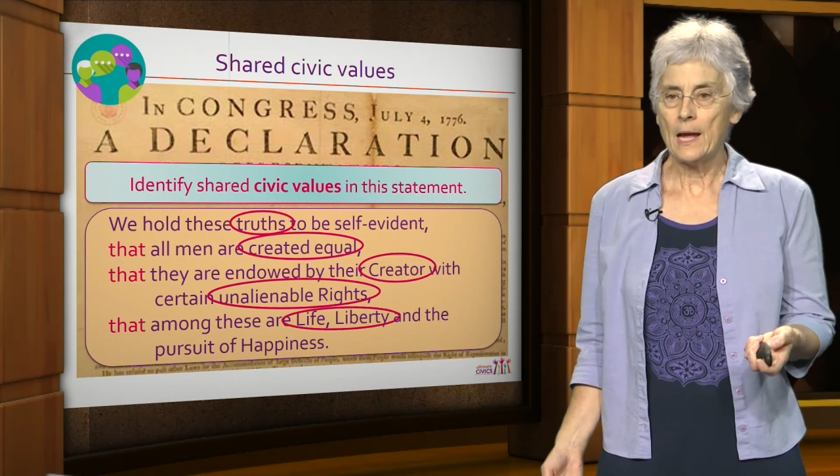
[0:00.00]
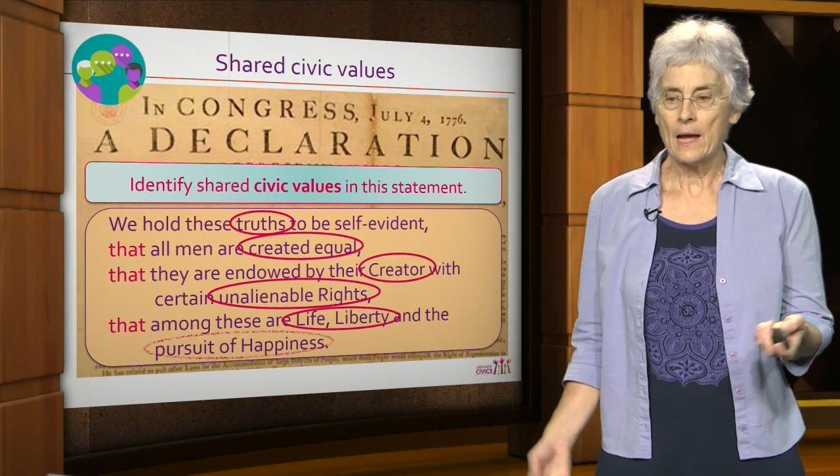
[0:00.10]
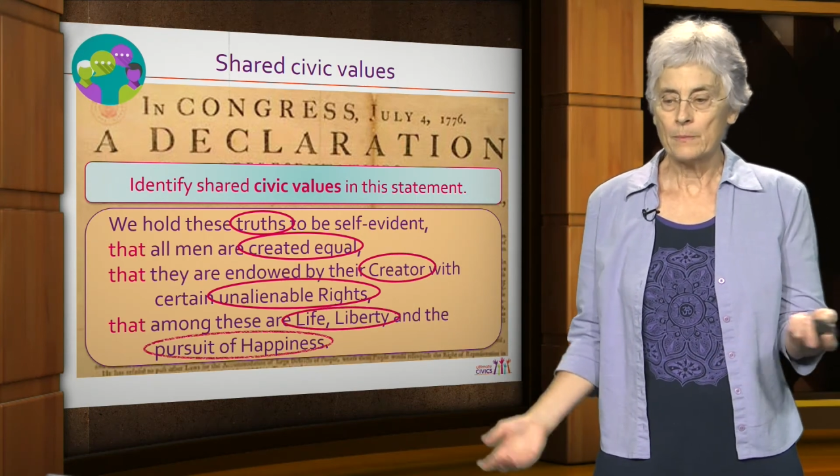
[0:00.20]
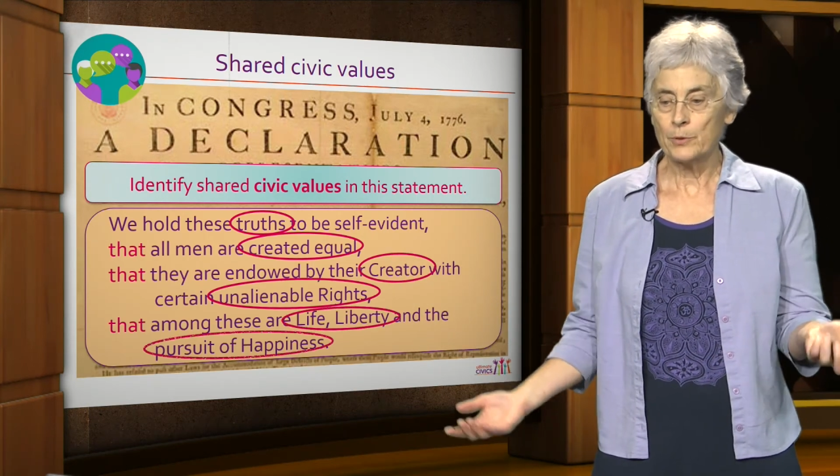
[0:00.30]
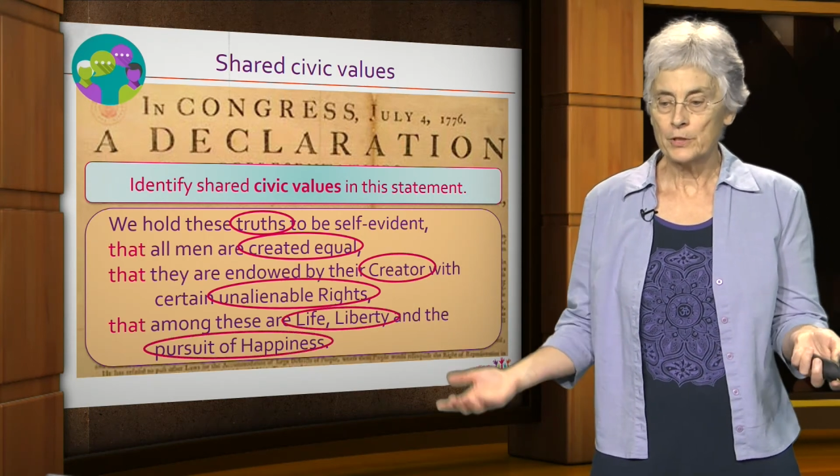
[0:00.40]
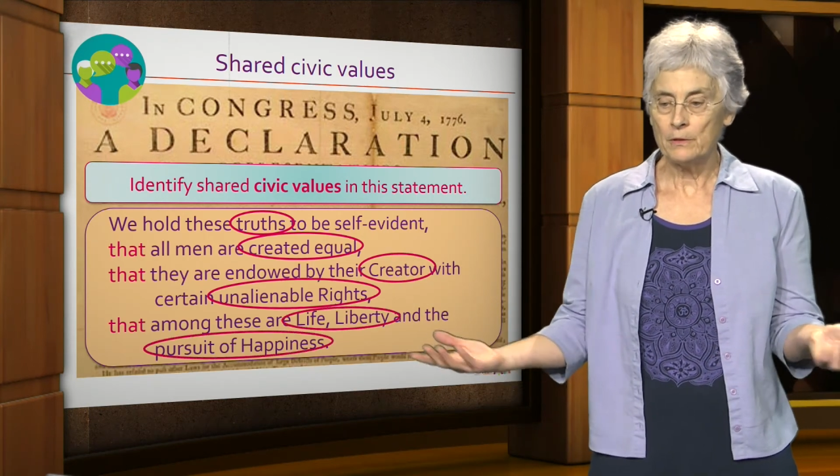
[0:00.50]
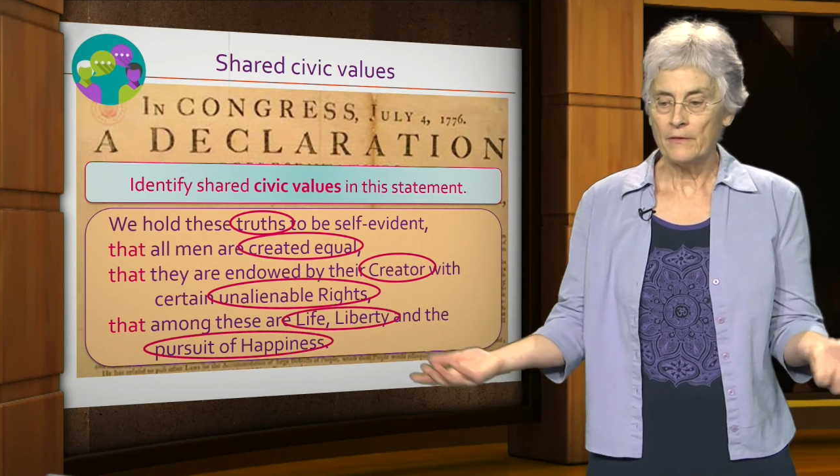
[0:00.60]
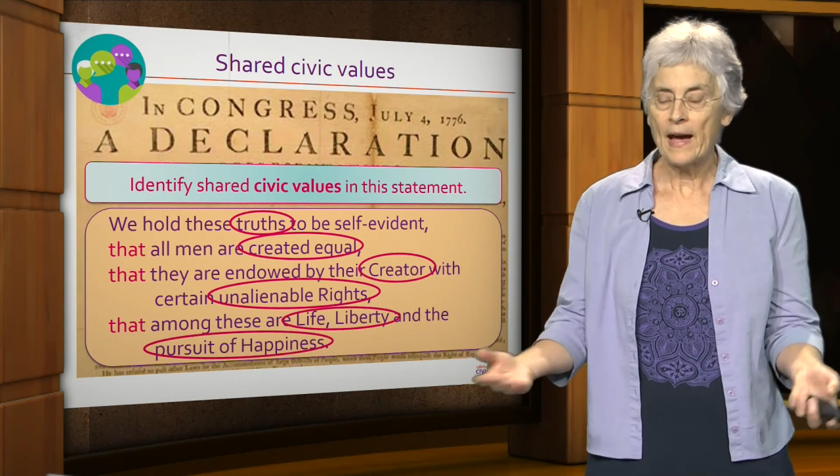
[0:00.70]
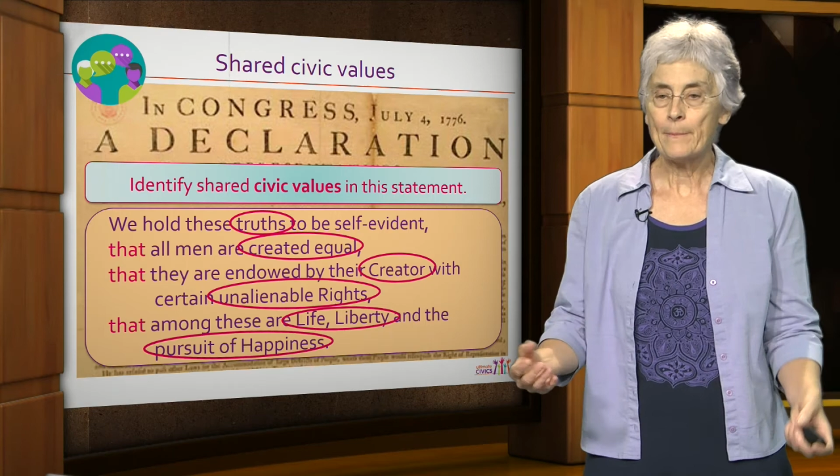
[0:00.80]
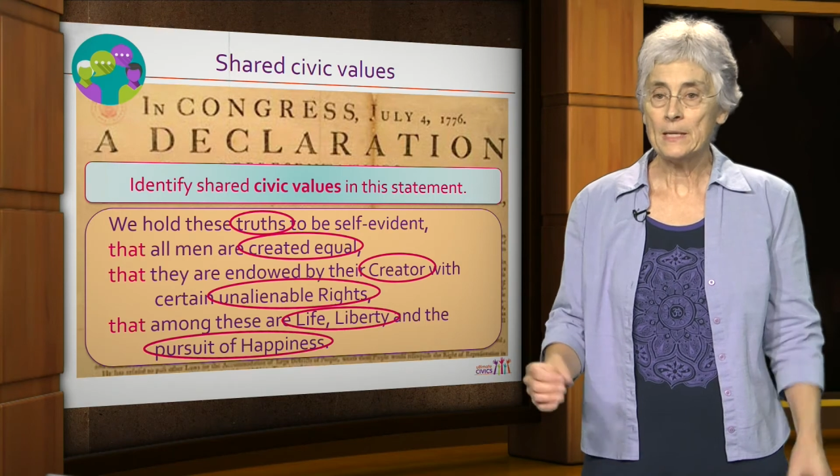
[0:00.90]
and pursuit of
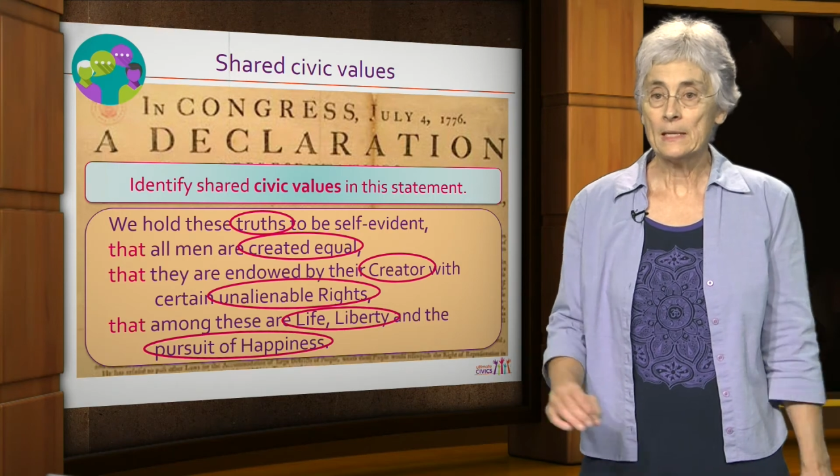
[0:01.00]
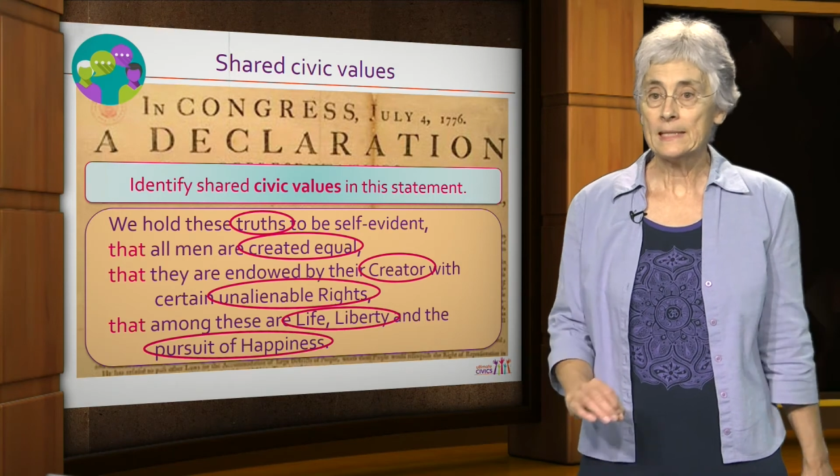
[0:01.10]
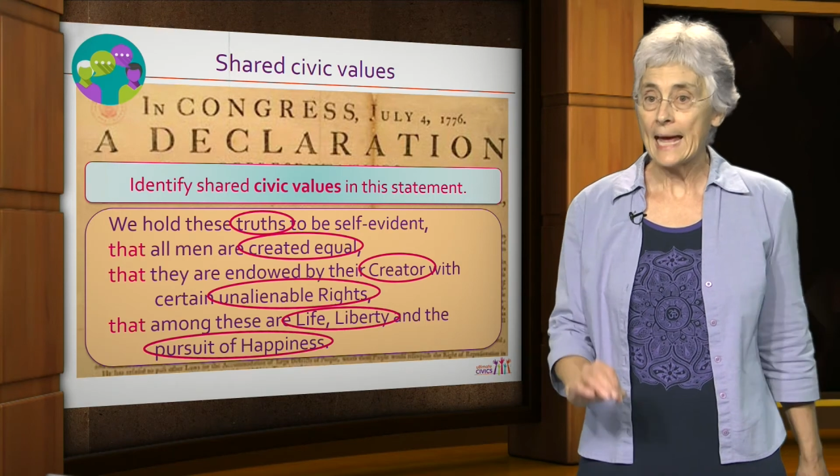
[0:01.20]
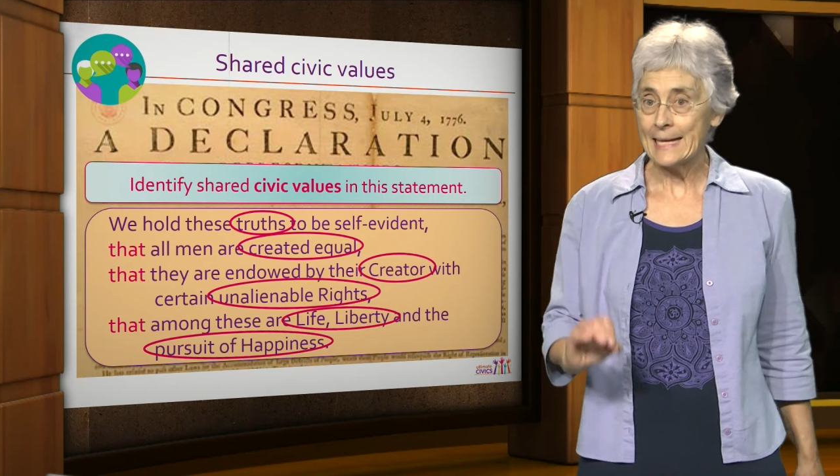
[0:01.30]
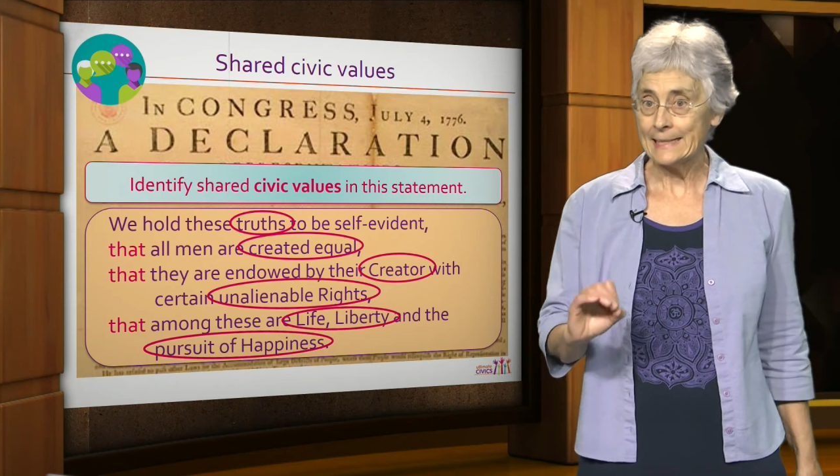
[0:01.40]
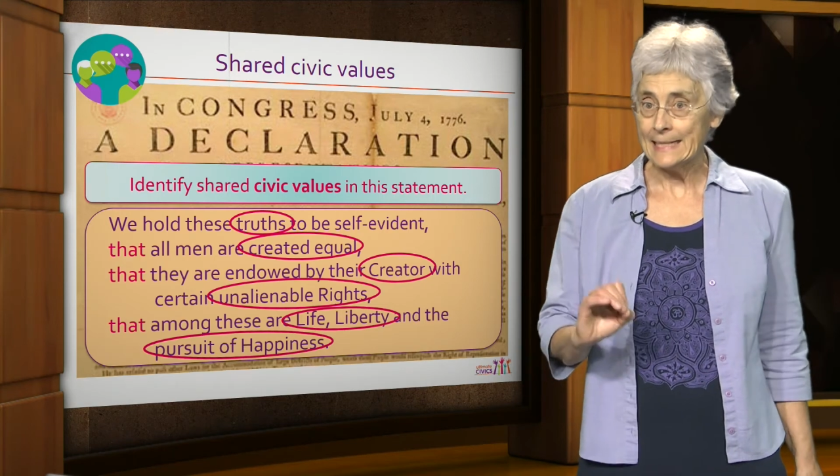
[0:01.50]
happiness as